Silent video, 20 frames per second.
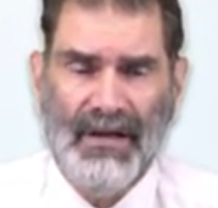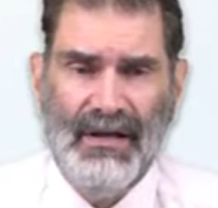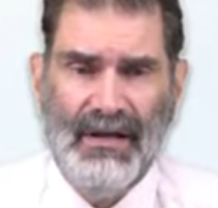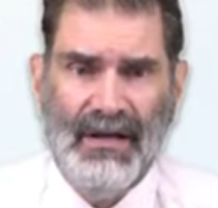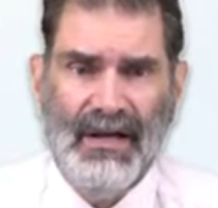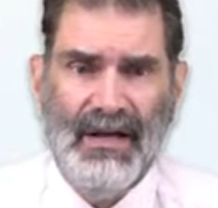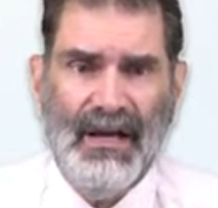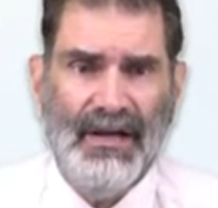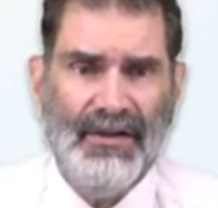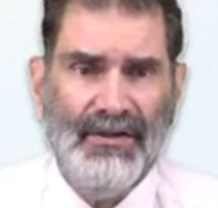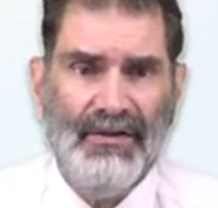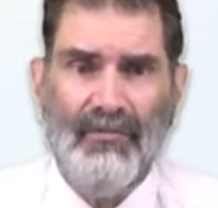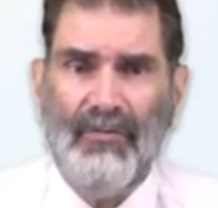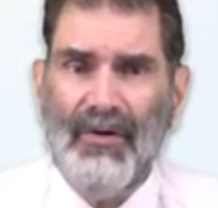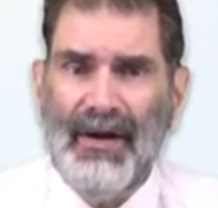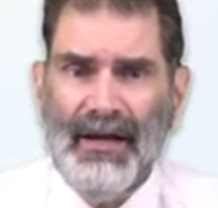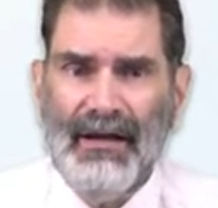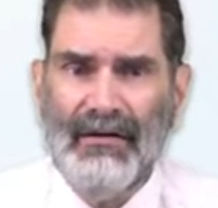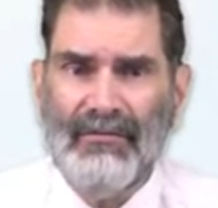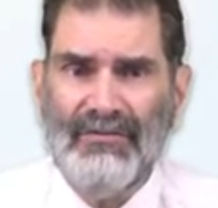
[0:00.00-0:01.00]
And the
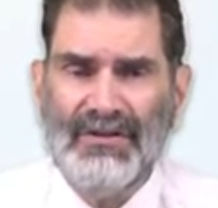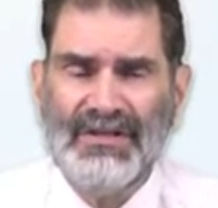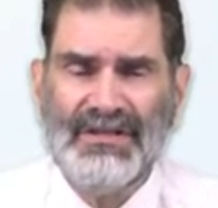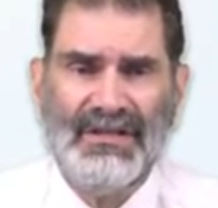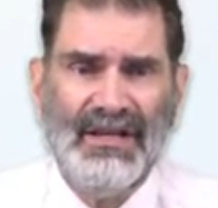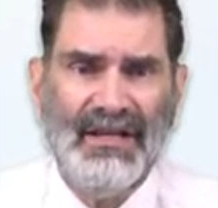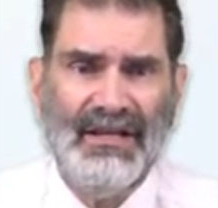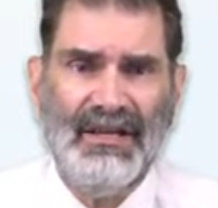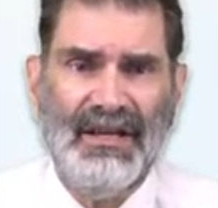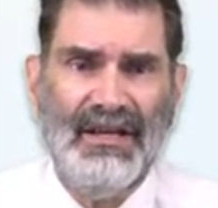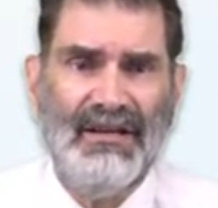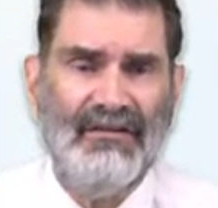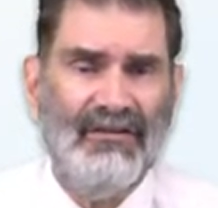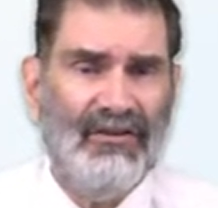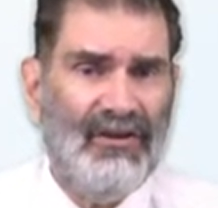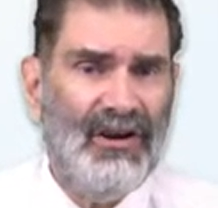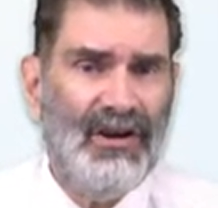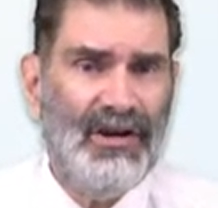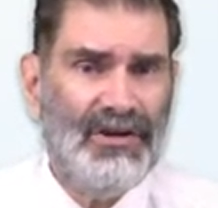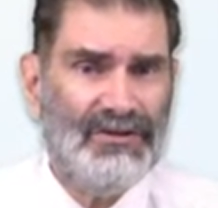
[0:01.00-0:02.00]
whale was taking
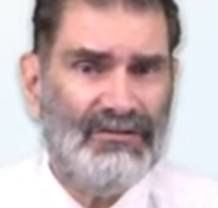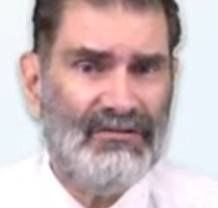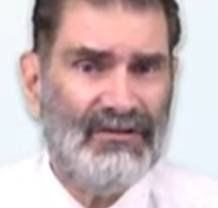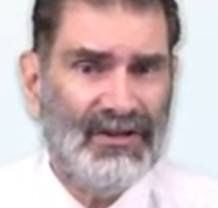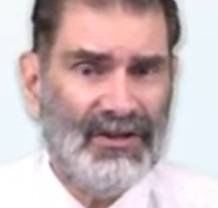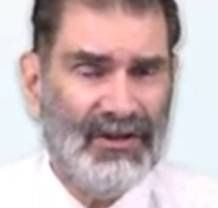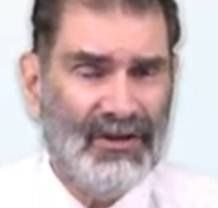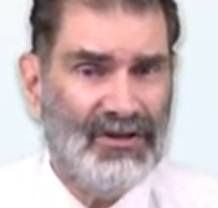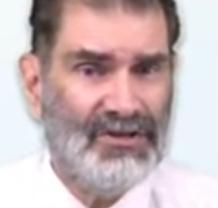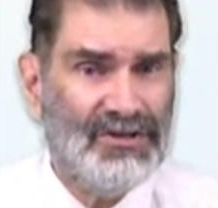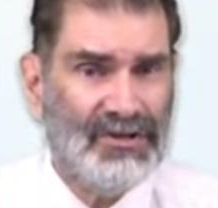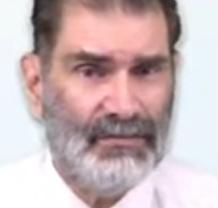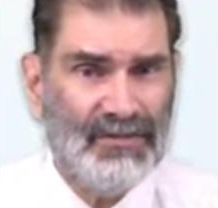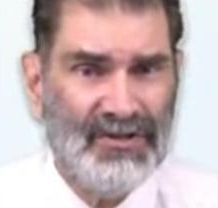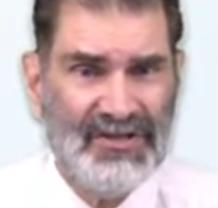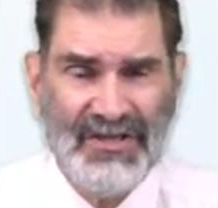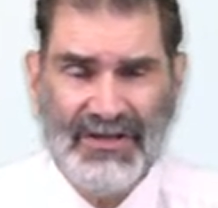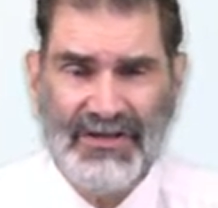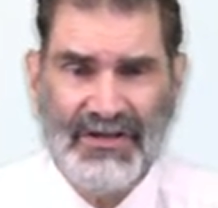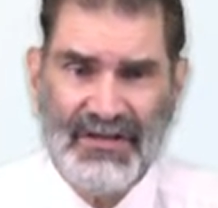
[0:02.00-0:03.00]
larger and larger
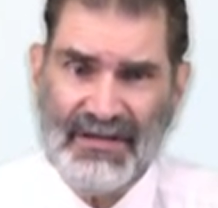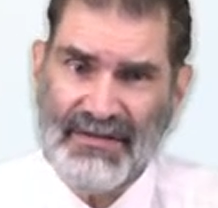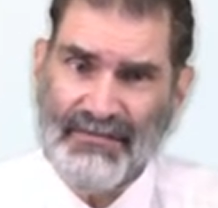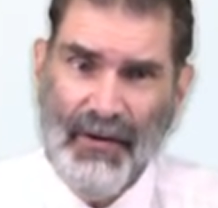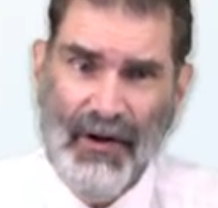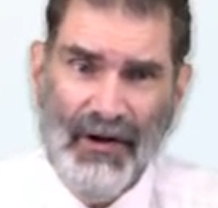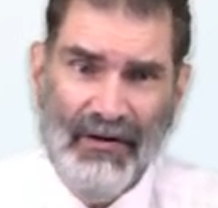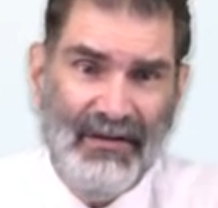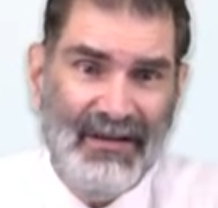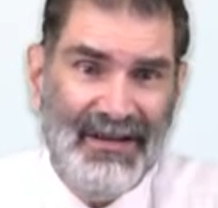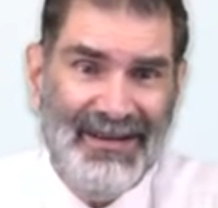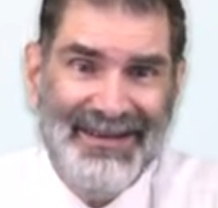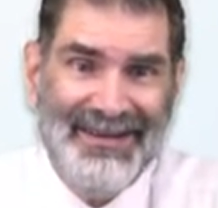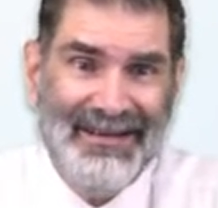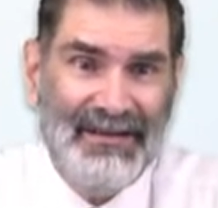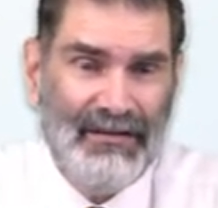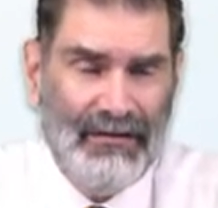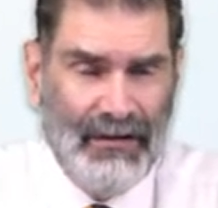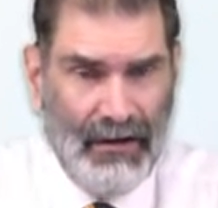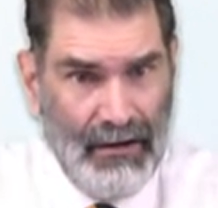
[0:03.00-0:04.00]
positions, partly
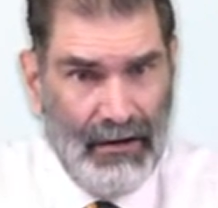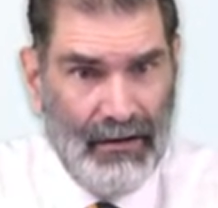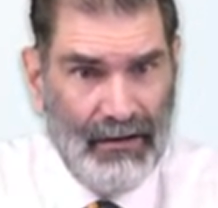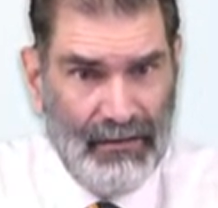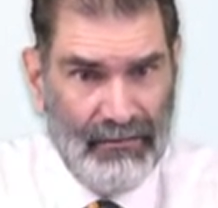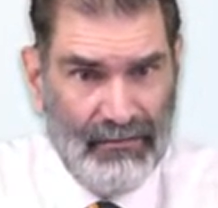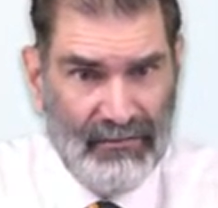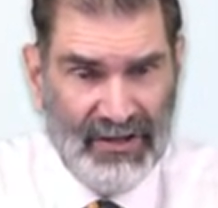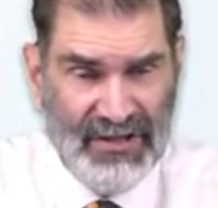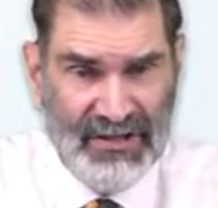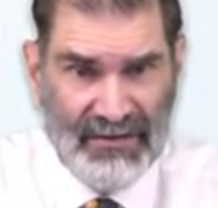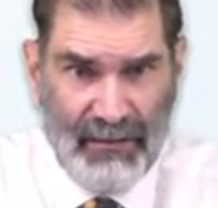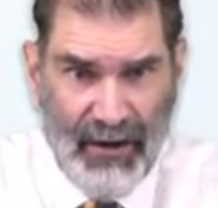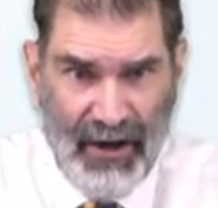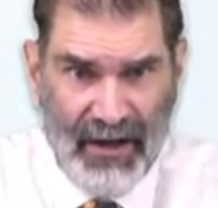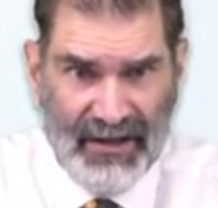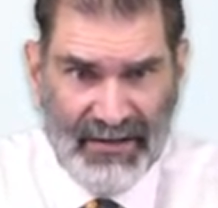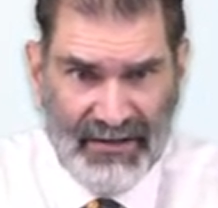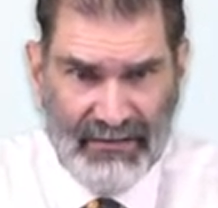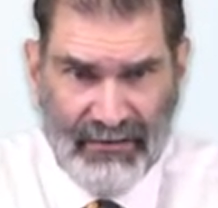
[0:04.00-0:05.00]
in
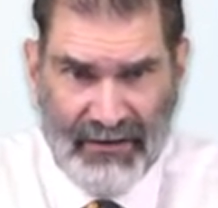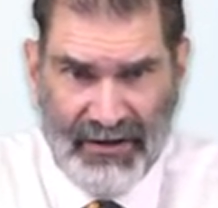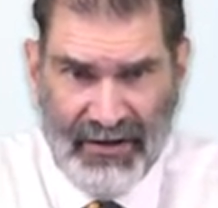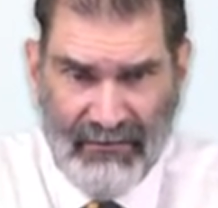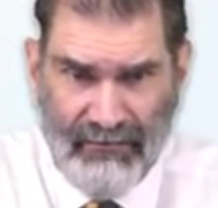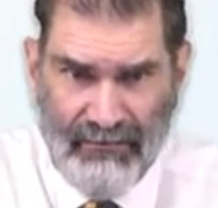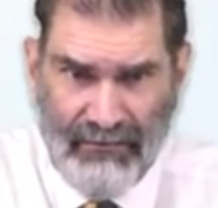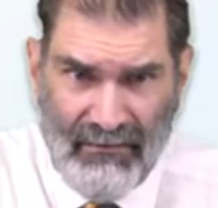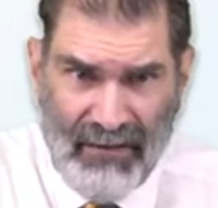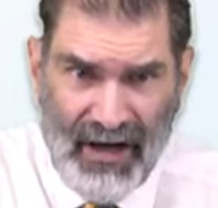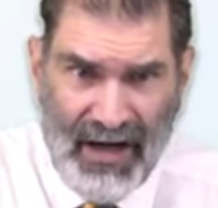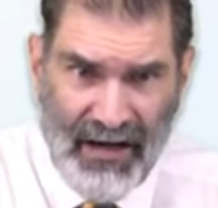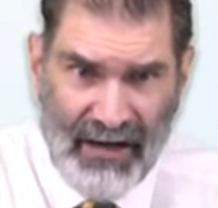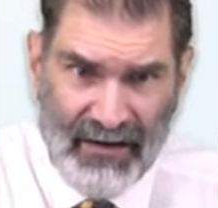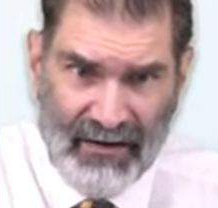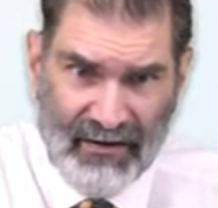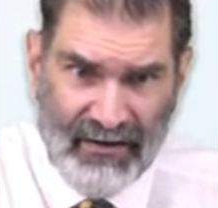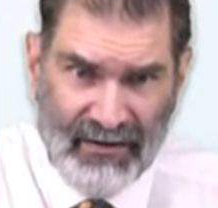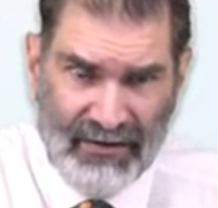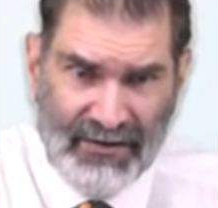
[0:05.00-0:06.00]
response with their
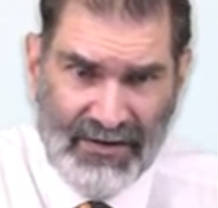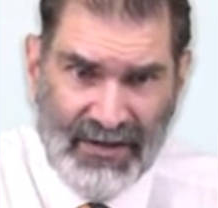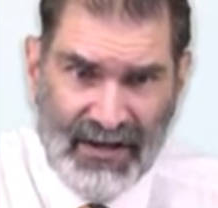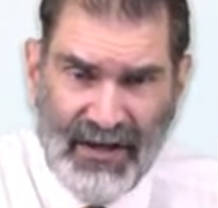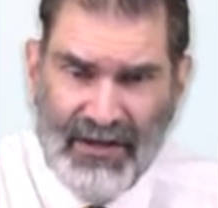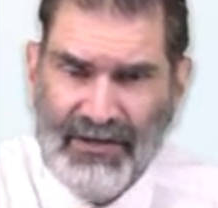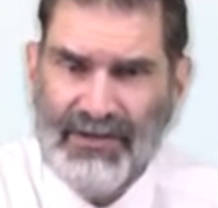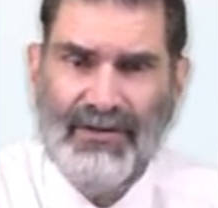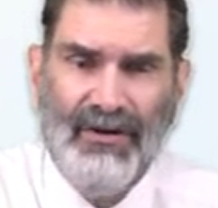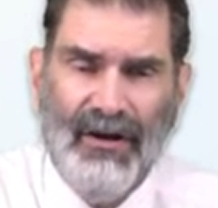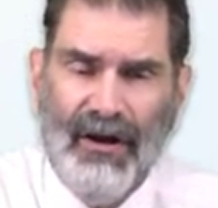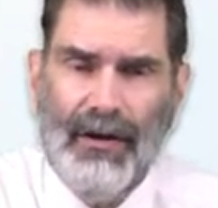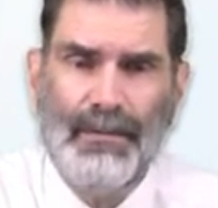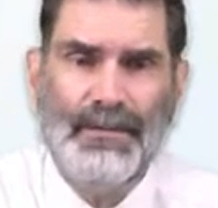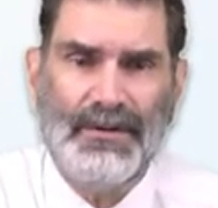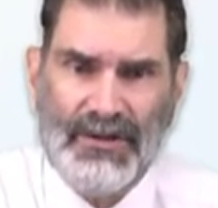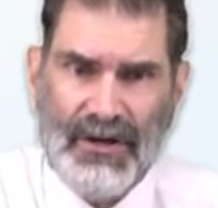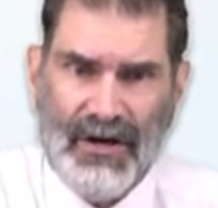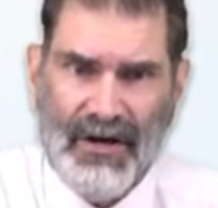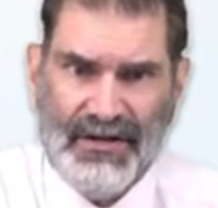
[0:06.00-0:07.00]
models to
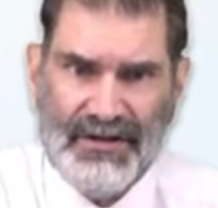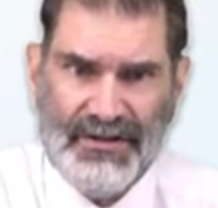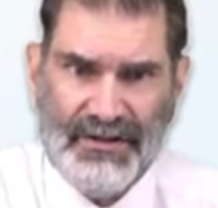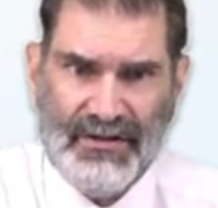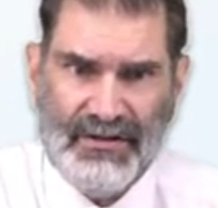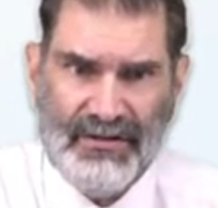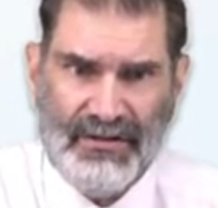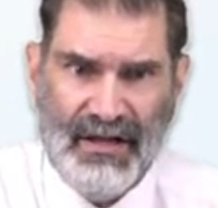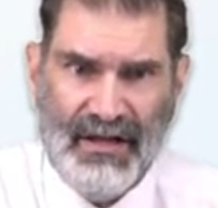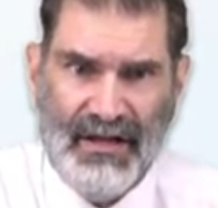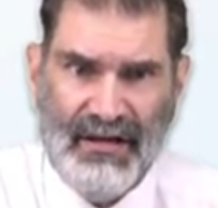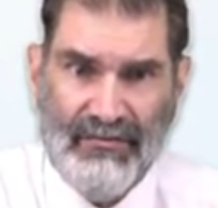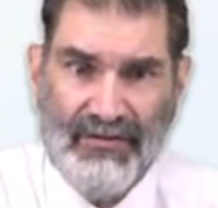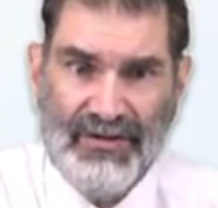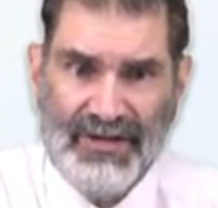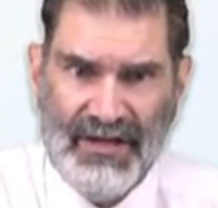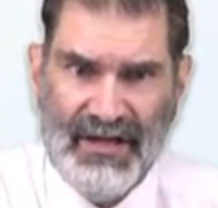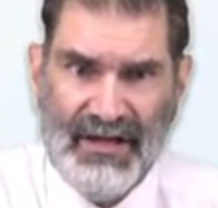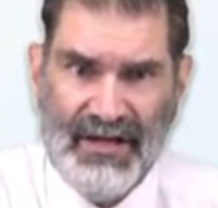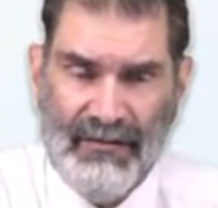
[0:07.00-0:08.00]
arbitrage that they were
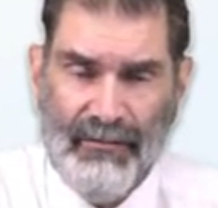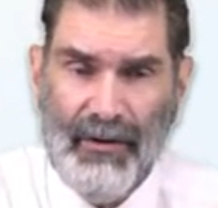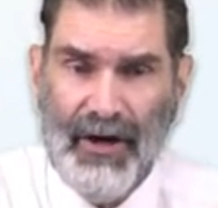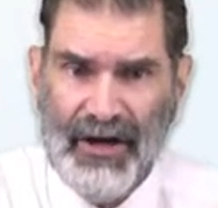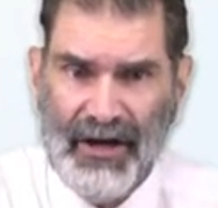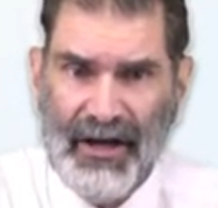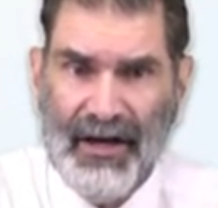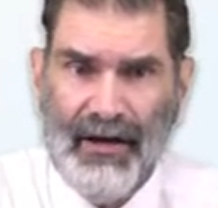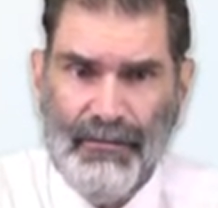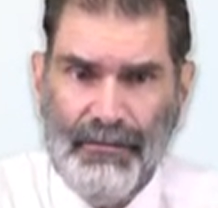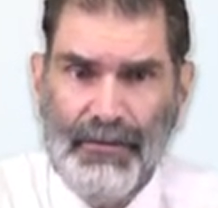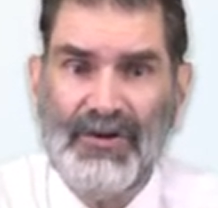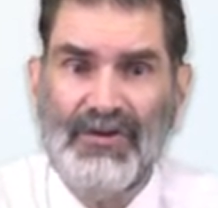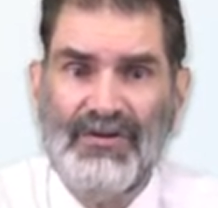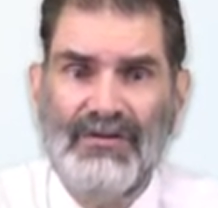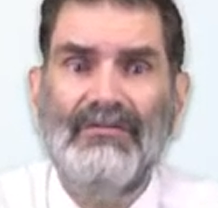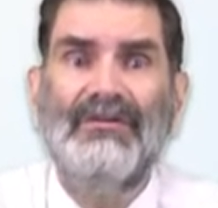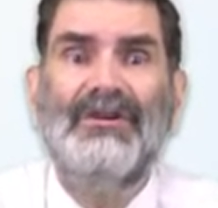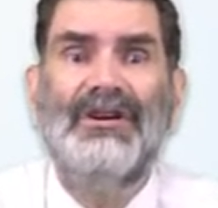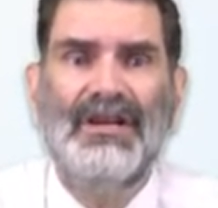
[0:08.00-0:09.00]
seeing in the market,
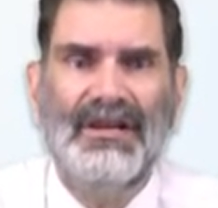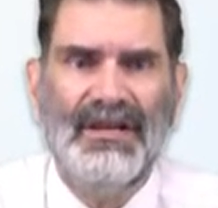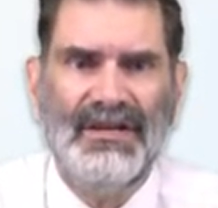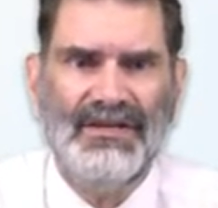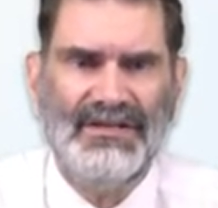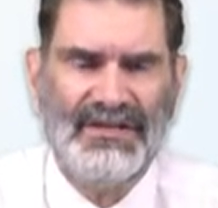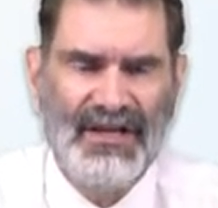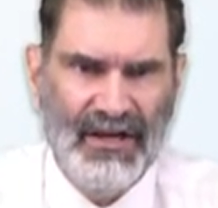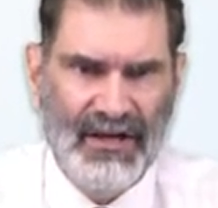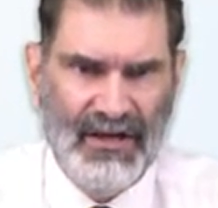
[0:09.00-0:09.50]
opportunities